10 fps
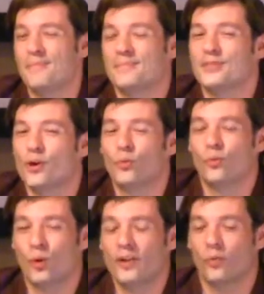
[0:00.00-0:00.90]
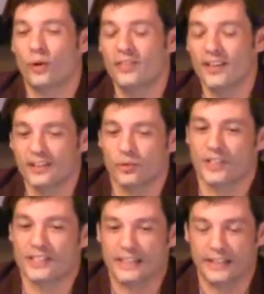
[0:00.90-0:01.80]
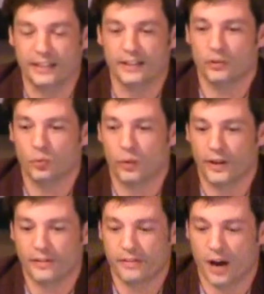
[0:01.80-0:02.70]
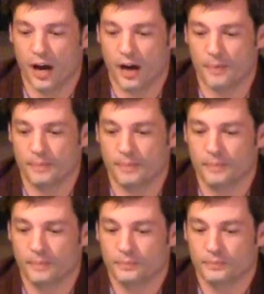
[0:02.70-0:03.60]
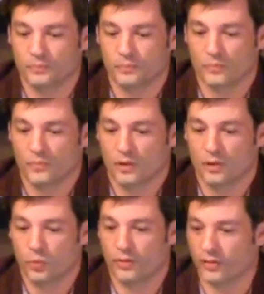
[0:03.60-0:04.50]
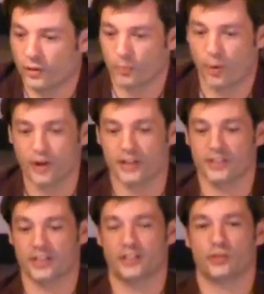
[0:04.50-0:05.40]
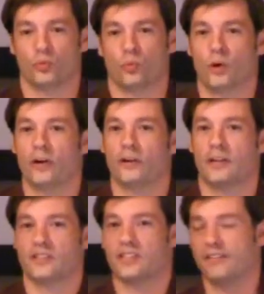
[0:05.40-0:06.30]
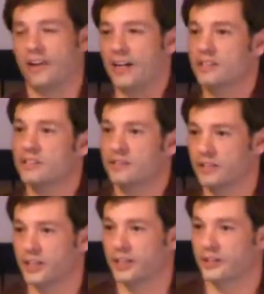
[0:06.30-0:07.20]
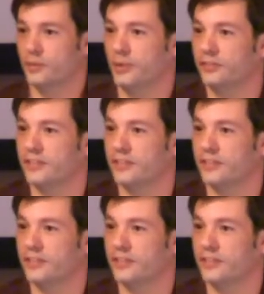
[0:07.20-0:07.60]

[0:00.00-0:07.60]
um, so one, one thing that we see with, um, with the third parties is we're incentivized to, to